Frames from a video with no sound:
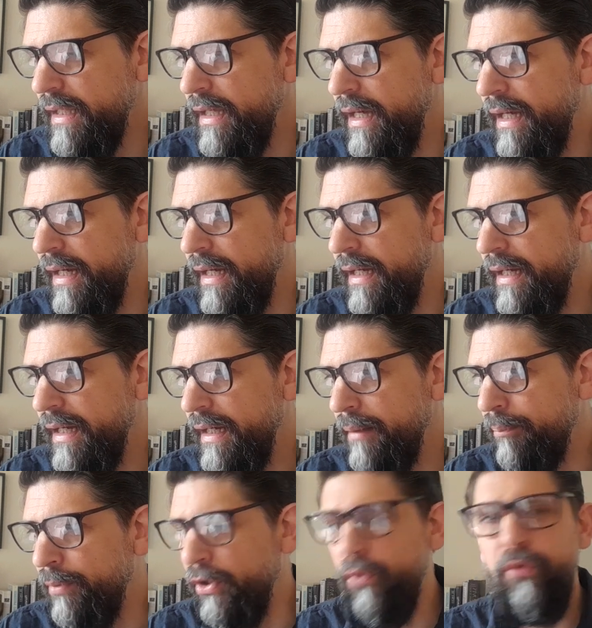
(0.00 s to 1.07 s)

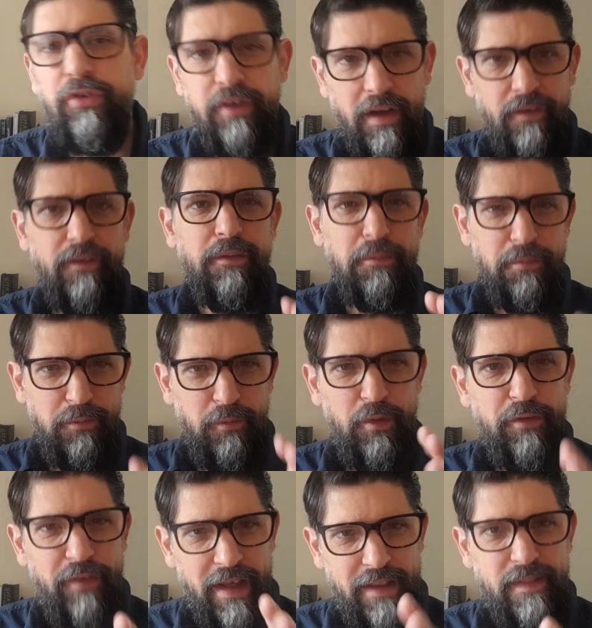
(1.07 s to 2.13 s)
but also
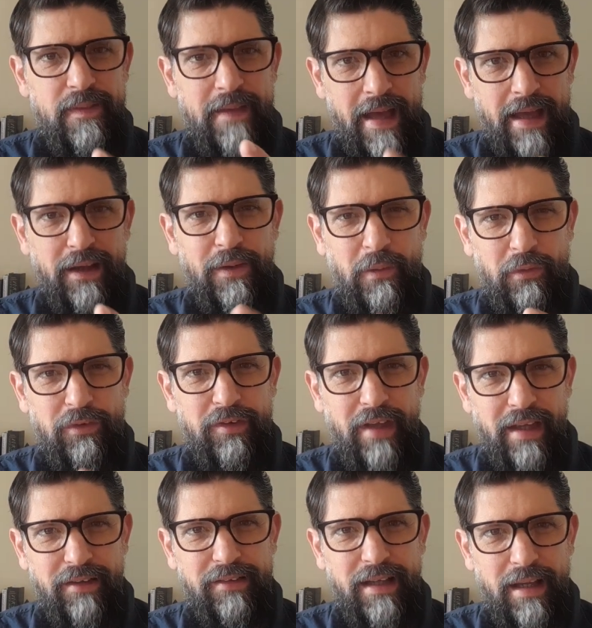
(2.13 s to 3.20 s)
within that
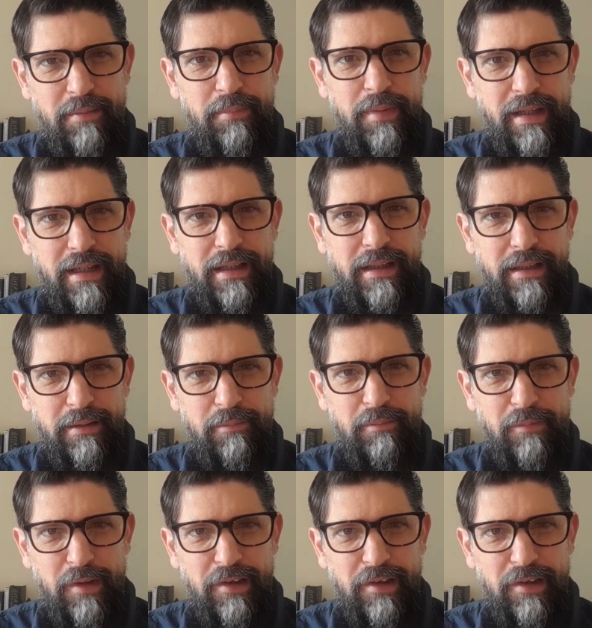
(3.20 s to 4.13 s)
context can be a